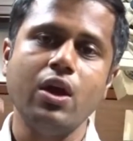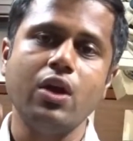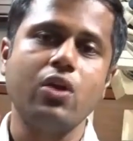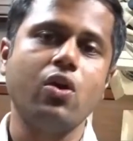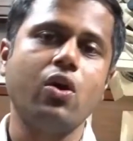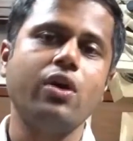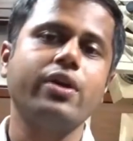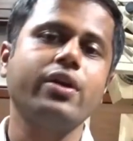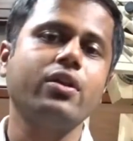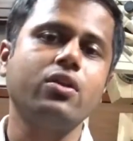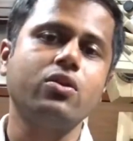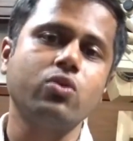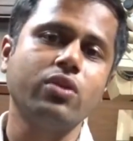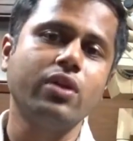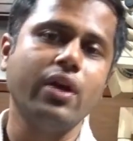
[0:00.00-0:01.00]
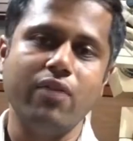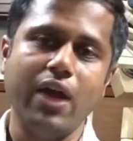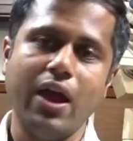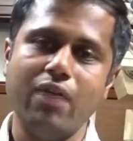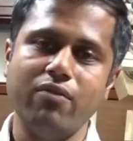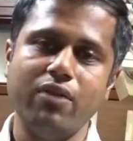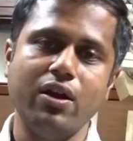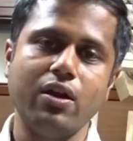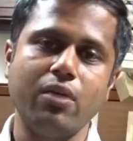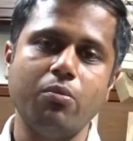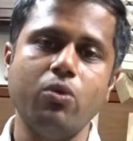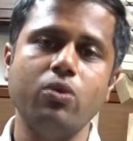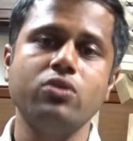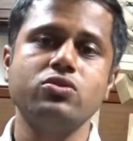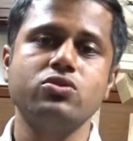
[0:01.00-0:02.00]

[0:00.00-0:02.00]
not into the alveolar bone.